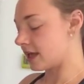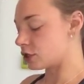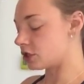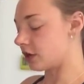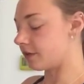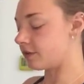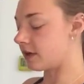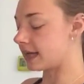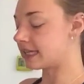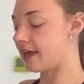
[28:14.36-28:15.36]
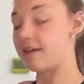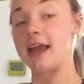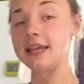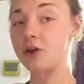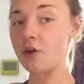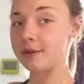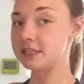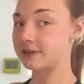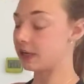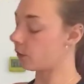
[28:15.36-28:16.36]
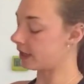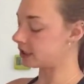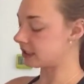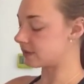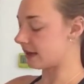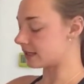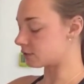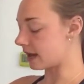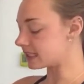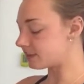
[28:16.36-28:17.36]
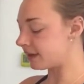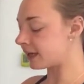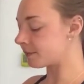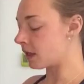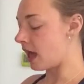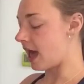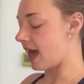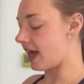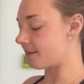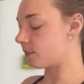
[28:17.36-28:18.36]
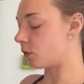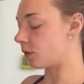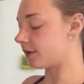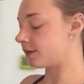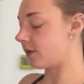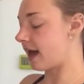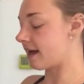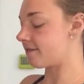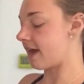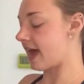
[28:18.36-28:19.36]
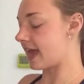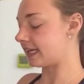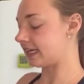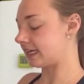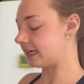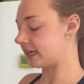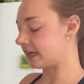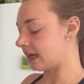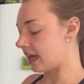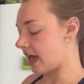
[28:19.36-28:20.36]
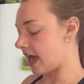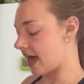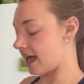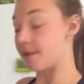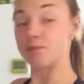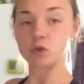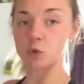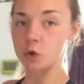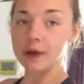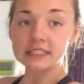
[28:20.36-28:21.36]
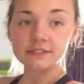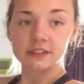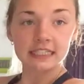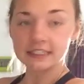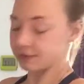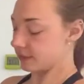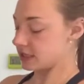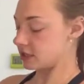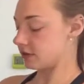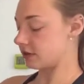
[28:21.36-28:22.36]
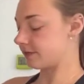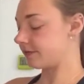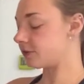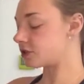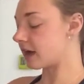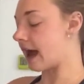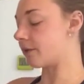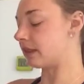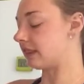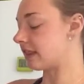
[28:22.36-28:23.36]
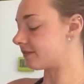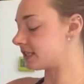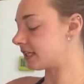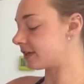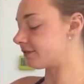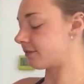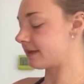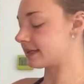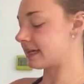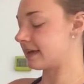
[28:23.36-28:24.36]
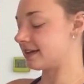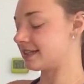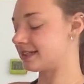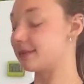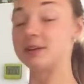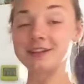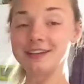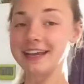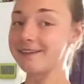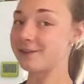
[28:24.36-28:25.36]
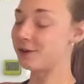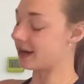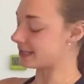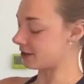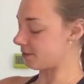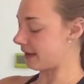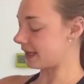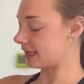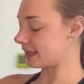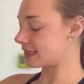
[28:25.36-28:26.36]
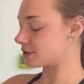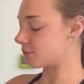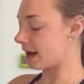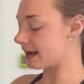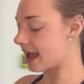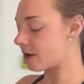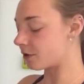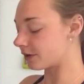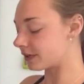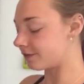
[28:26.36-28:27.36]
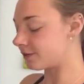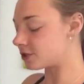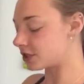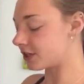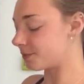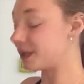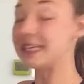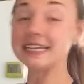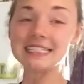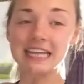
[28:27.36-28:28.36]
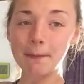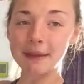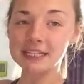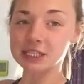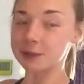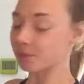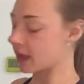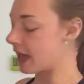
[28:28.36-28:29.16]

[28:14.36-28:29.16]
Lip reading: So if you guys have any comments or any questions about this recipe, or if you have any requests for things for me to do in the future, I would love to hear from it. Similarly, if you guys are making this right now or in the future, please take a picture